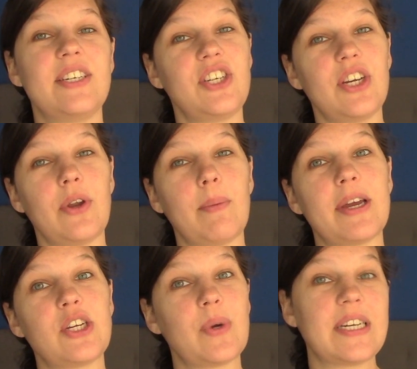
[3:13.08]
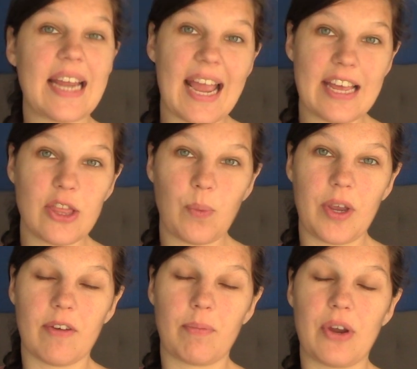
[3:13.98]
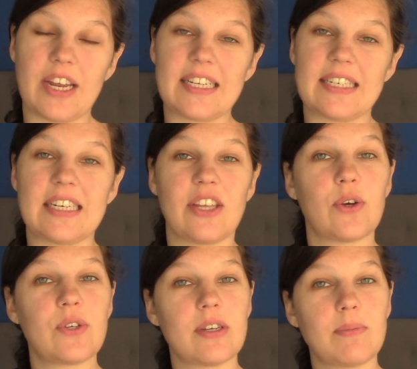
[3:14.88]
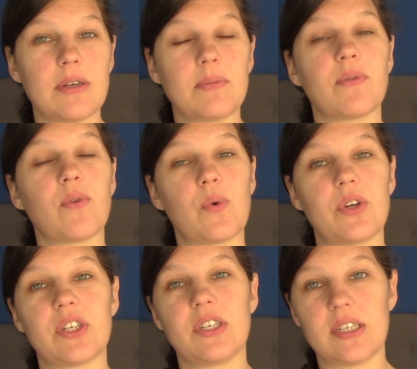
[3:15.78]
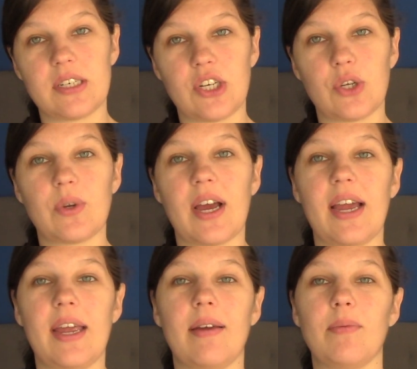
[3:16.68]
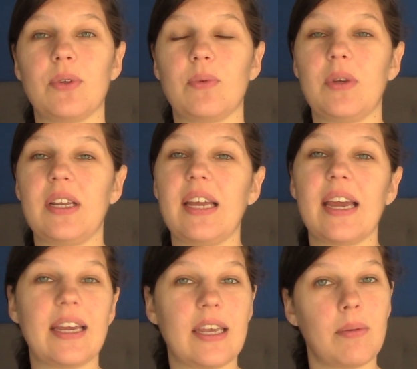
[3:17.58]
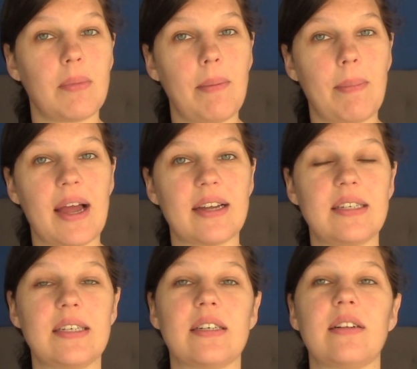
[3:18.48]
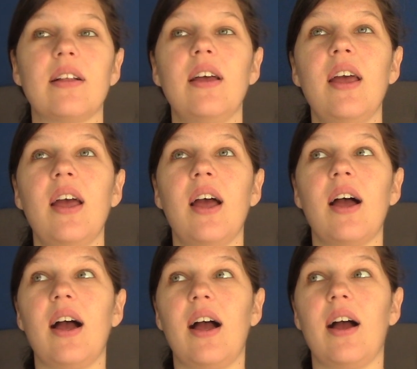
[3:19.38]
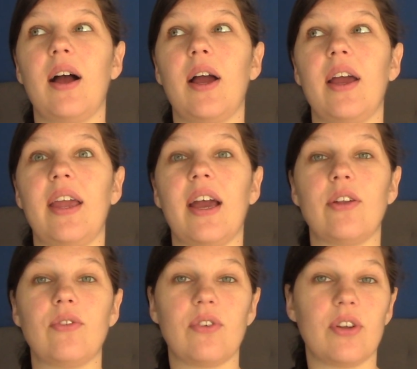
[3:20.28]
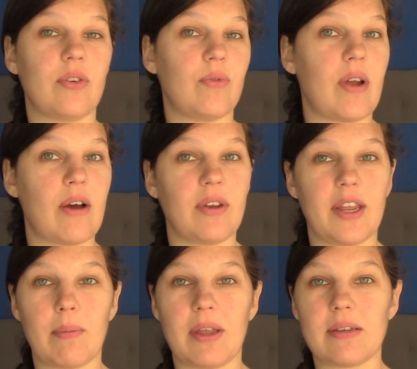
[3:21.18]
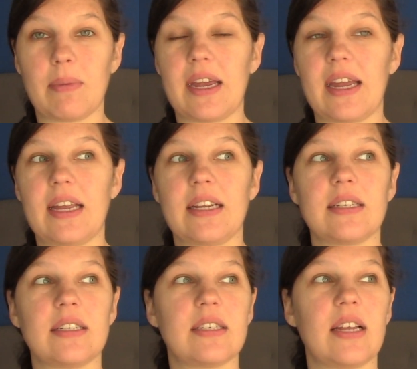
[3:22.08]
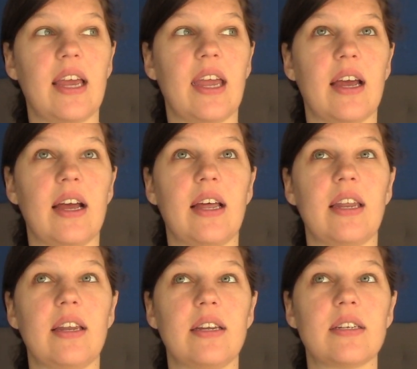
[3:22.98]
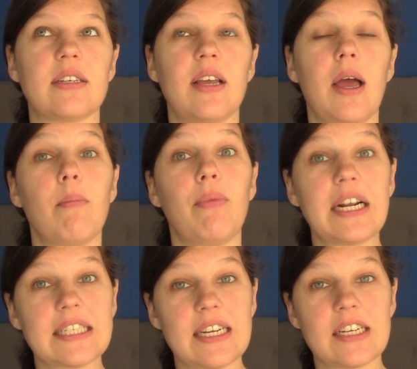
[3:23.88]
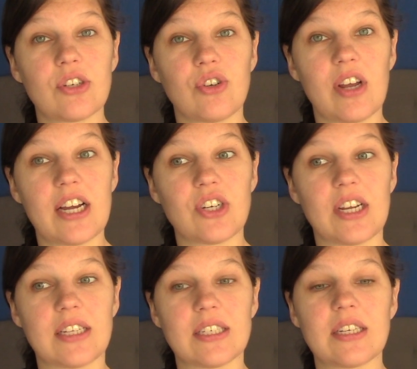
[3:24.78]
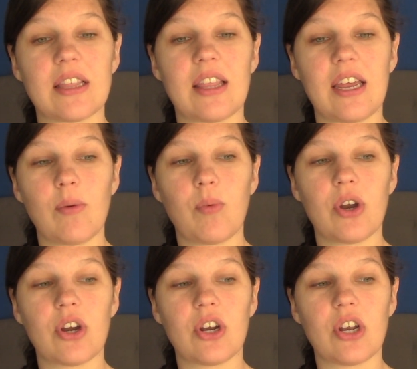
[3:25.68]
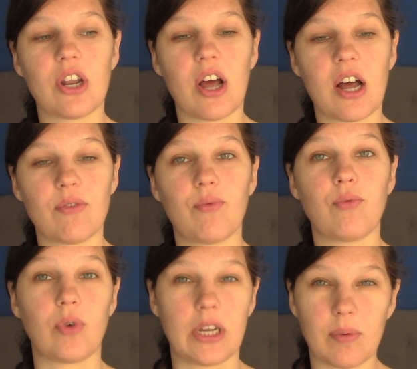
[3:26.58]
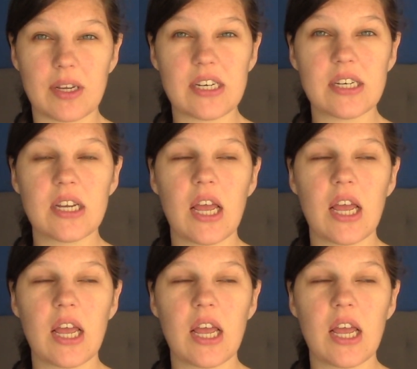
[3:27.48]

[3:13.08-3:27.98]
During my 28th week of pregnancy, those symptoms of course continued. I was really achy in my back still. I had still round ligament pain, and Braxton Hicks contractions, they were not frequent.